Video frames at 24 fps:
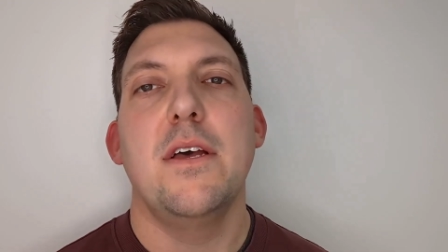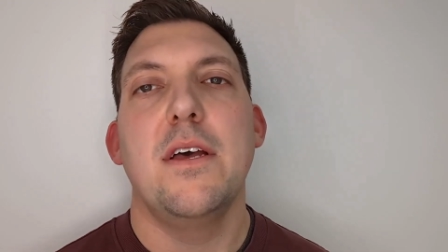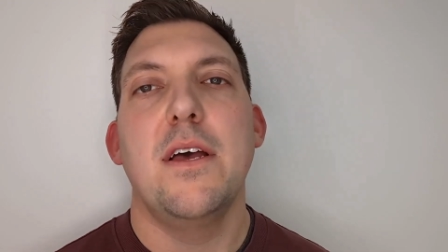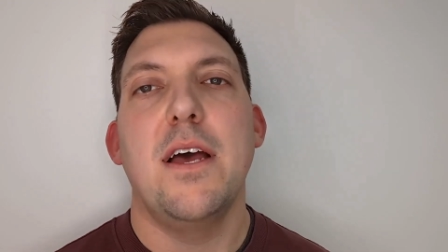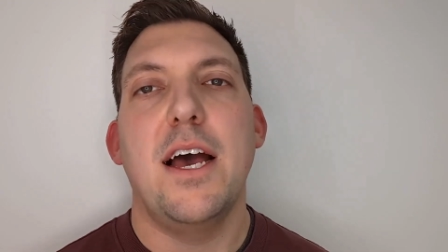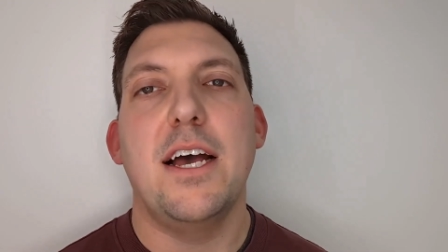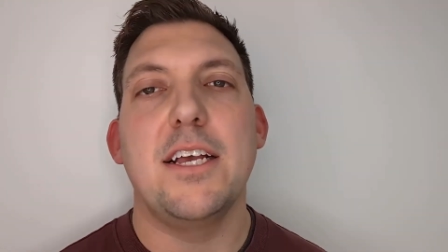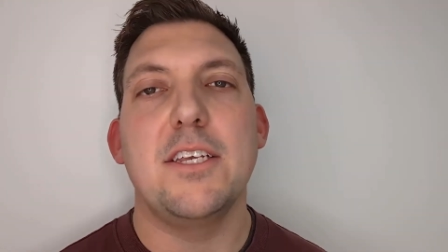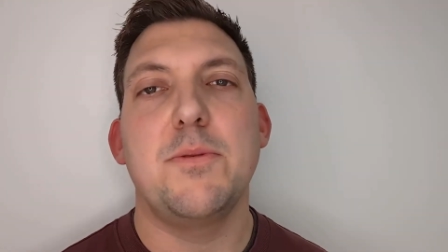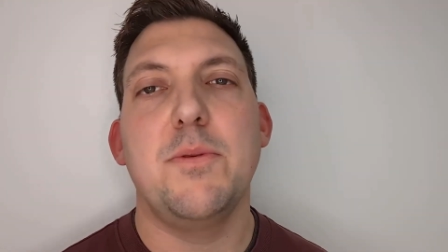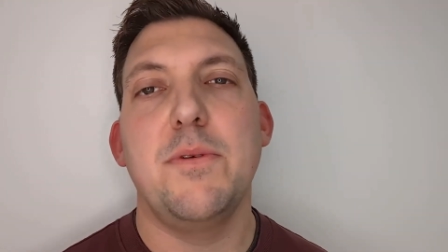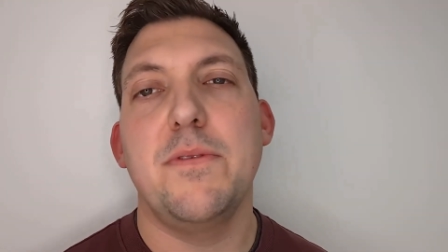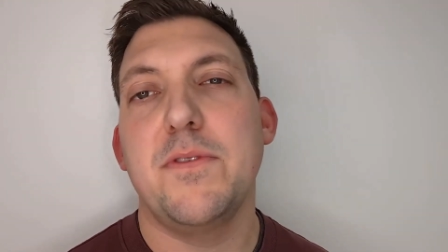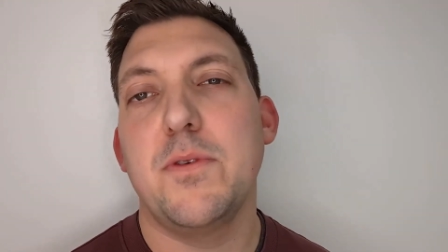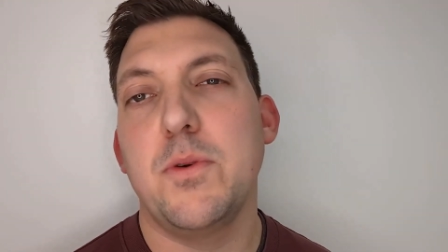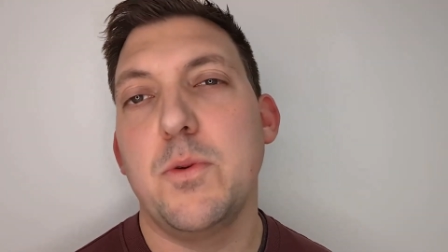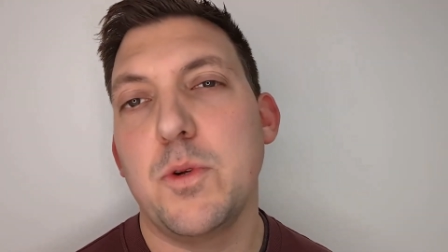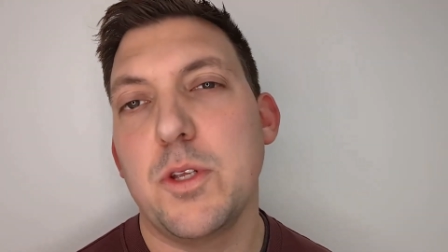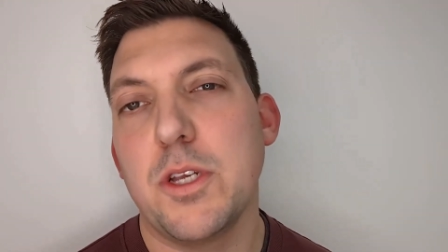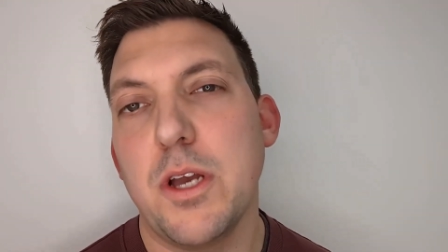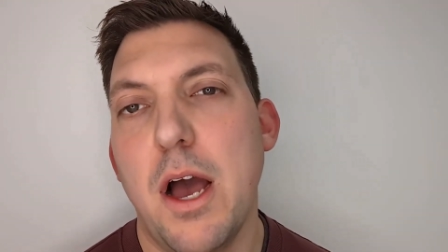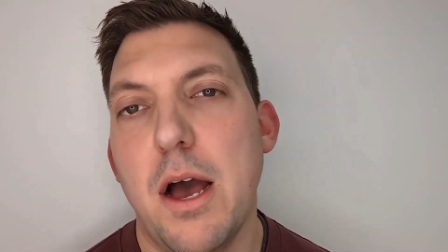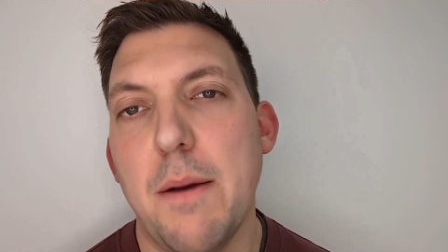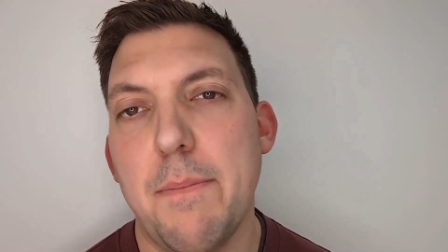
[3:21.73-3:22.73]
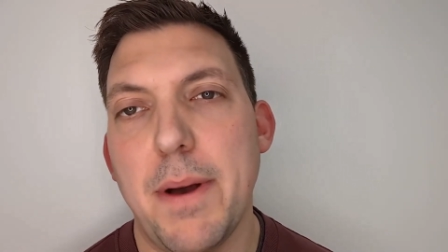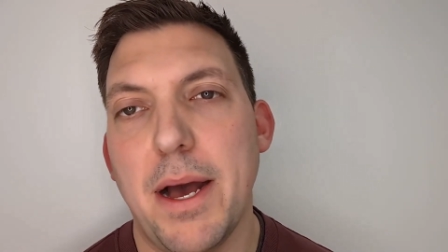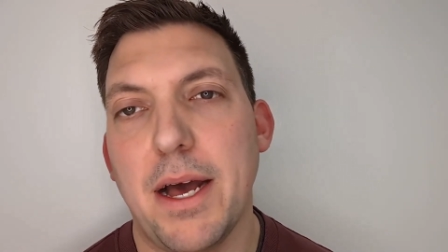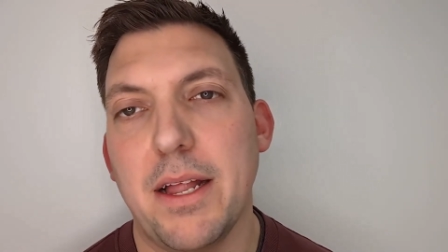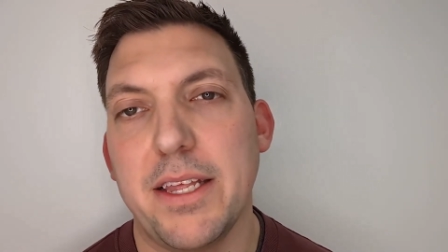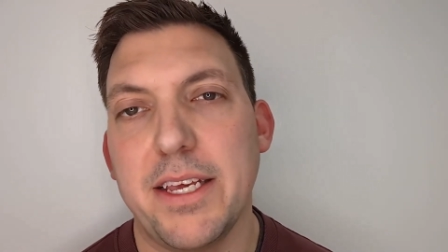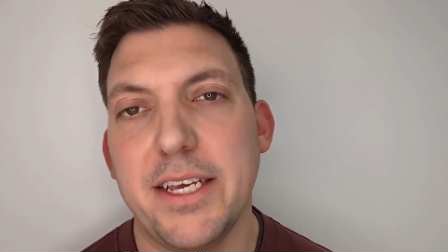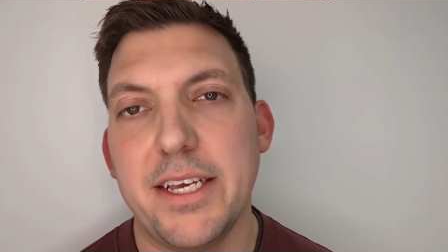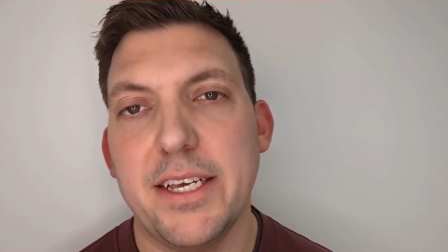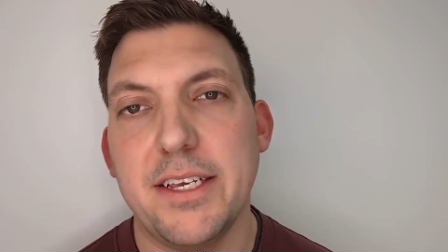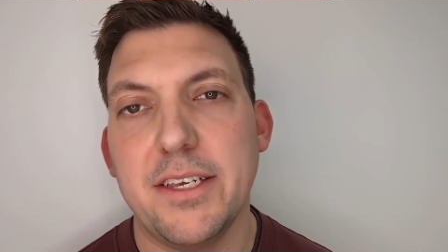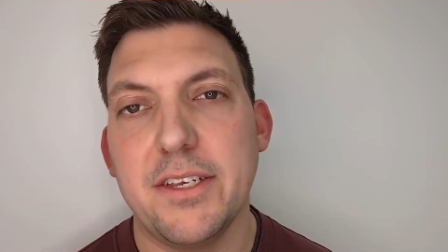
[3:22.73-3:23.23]
As we've talked about
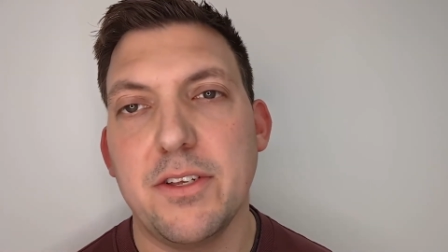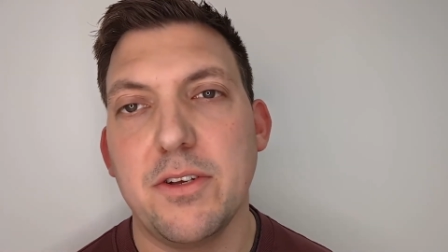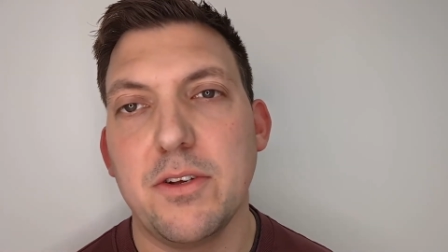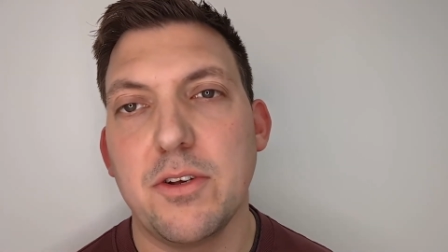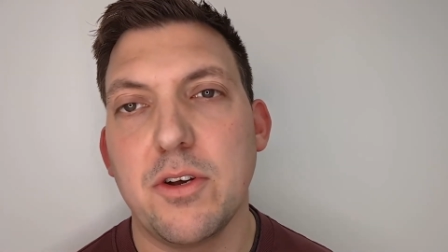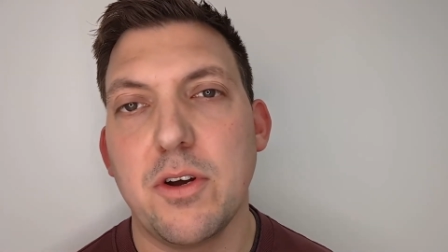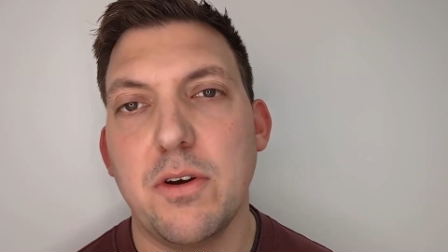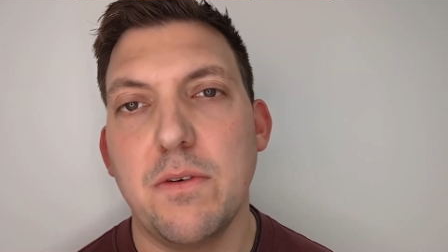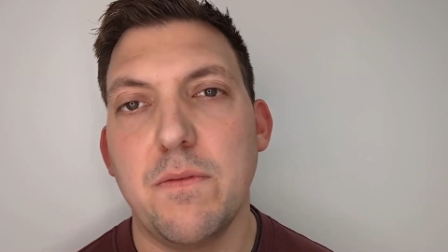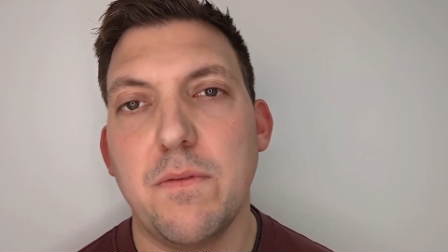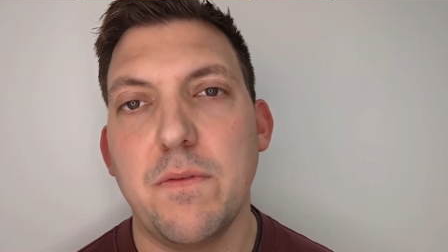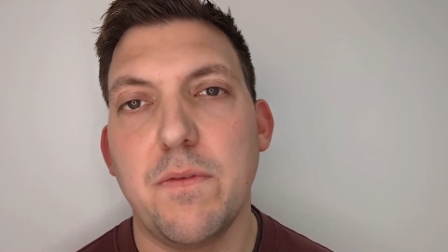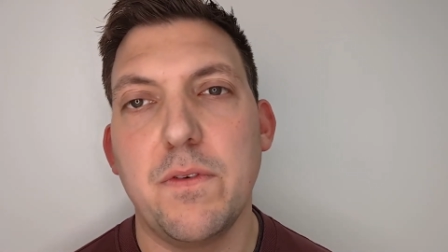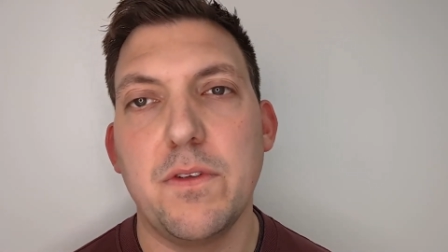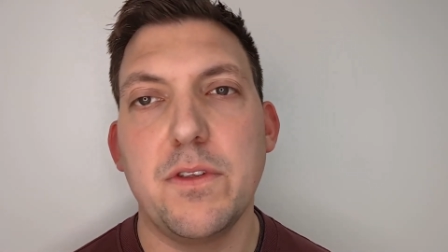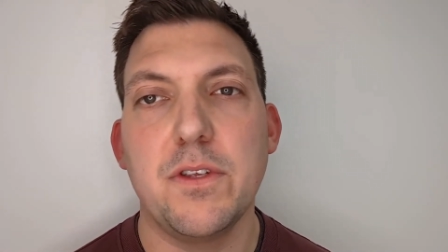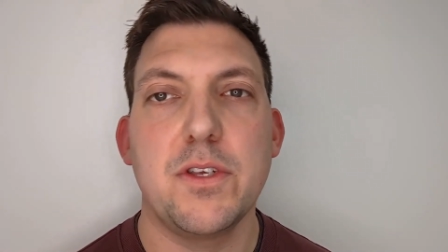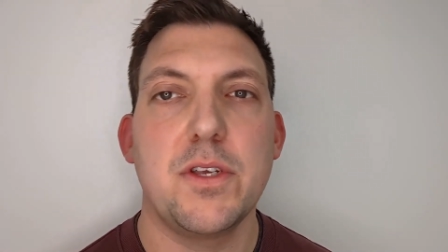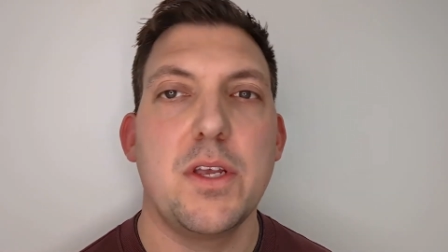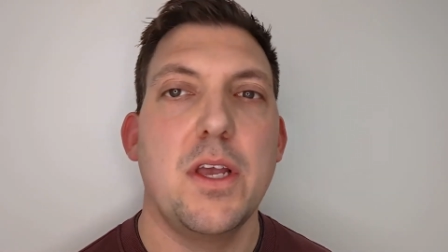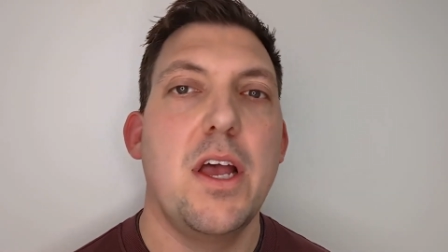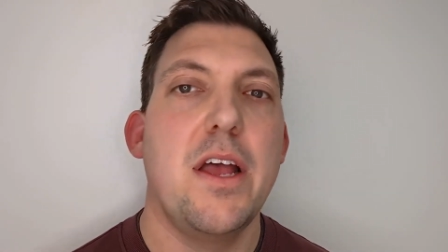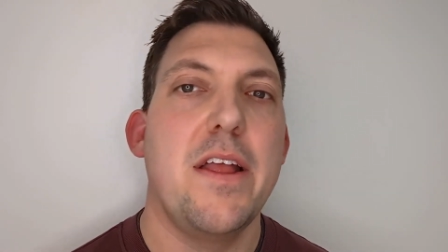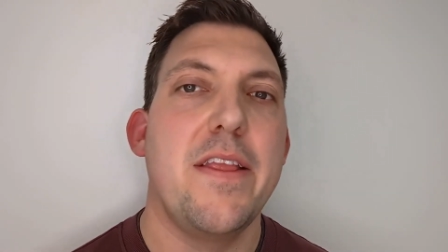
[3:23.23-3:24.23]
the Eastern Conference,